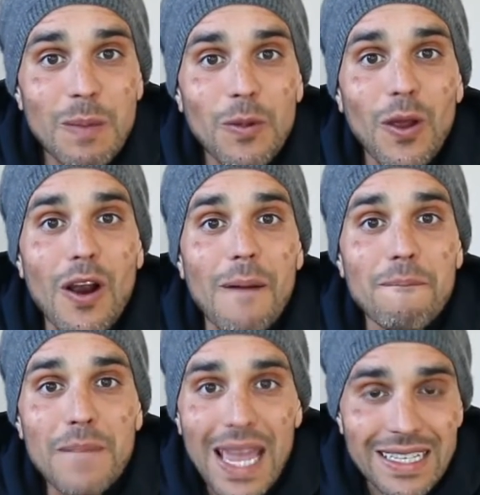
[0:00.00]
People
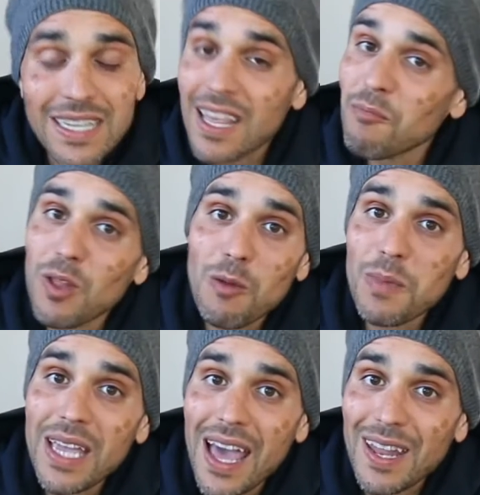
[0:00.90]
are amazing. They've
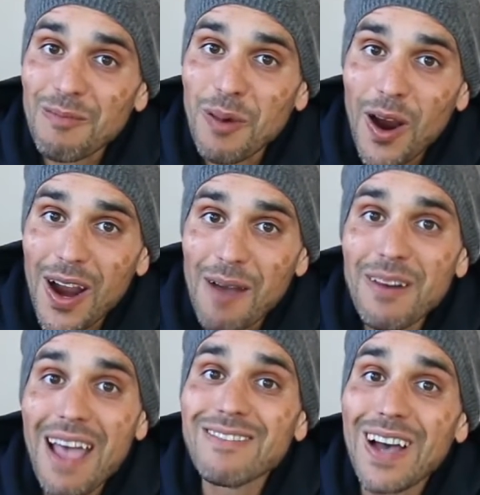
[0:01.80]
blown me out of the park.
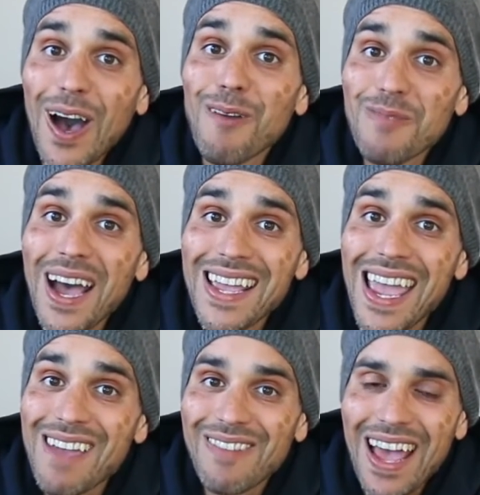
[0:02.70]
I'm gonna have to up
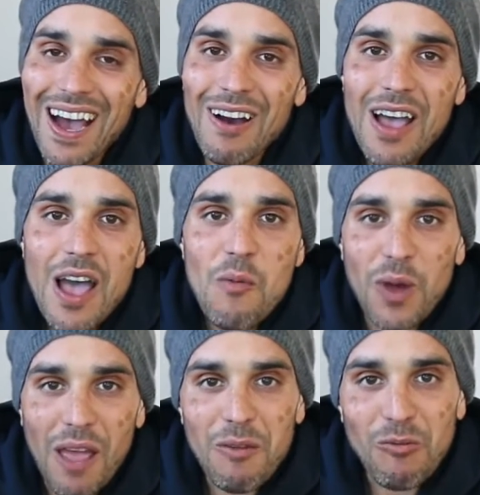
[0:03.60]
my game now.
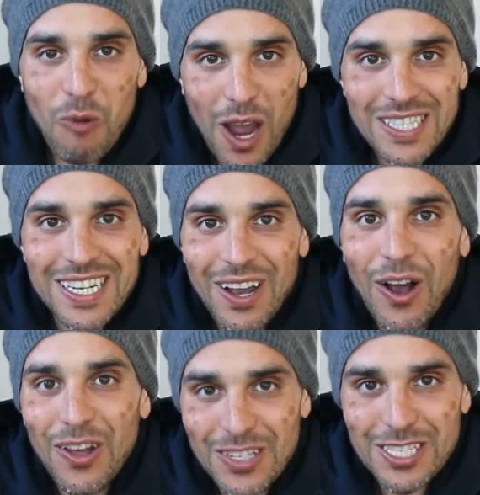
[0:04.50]
But I've been
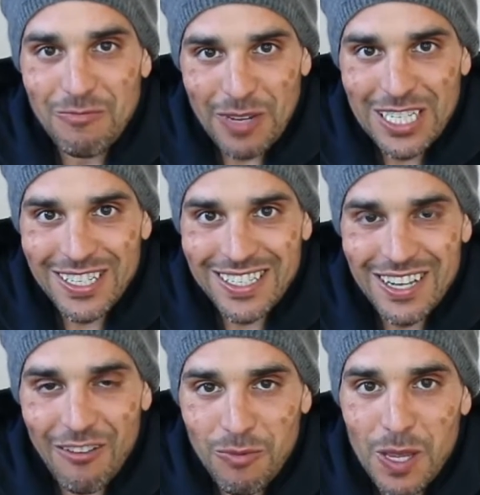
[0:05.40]
watching all the
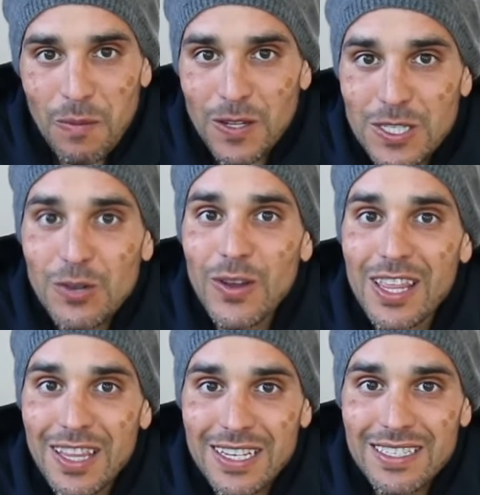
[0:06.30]
submissions of people
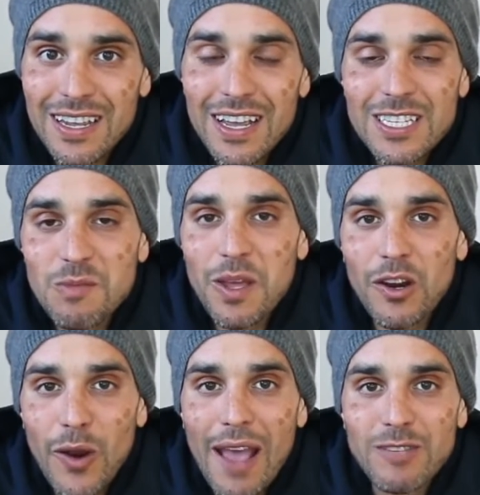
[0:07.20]
doing this
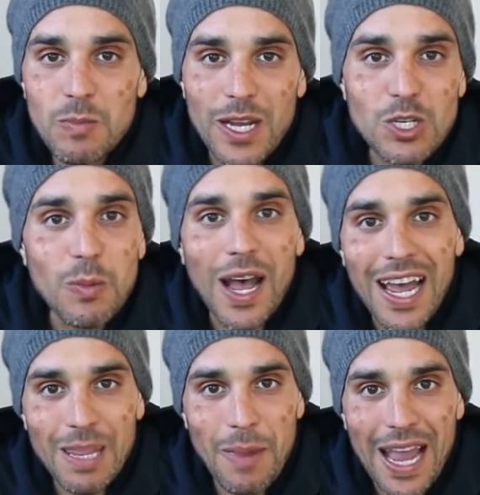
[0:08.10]
Spinnercraft special
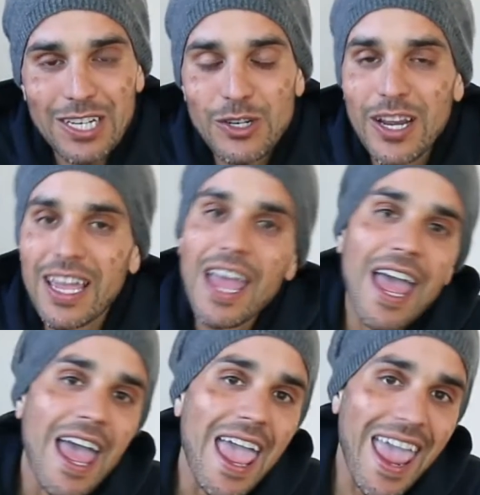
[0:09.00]
behind the back
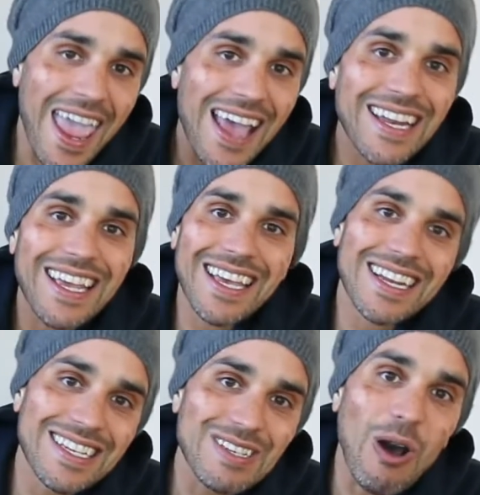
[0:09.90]
trick, and
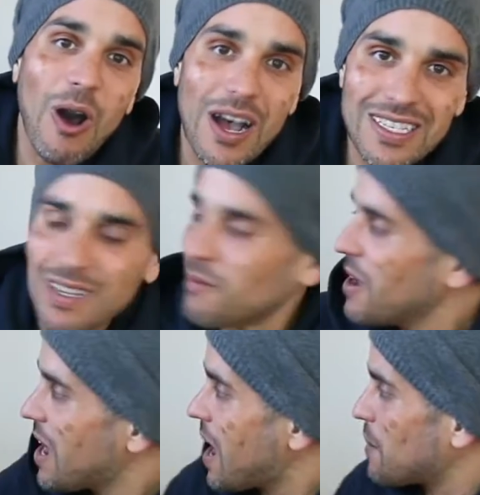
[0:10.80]
it is
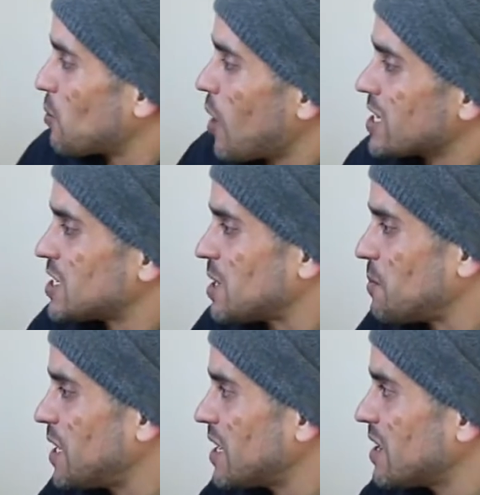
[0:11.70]
awesome. I've been
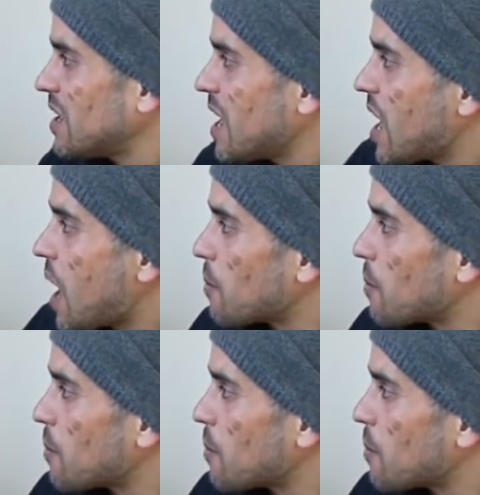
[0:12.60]
watching them here.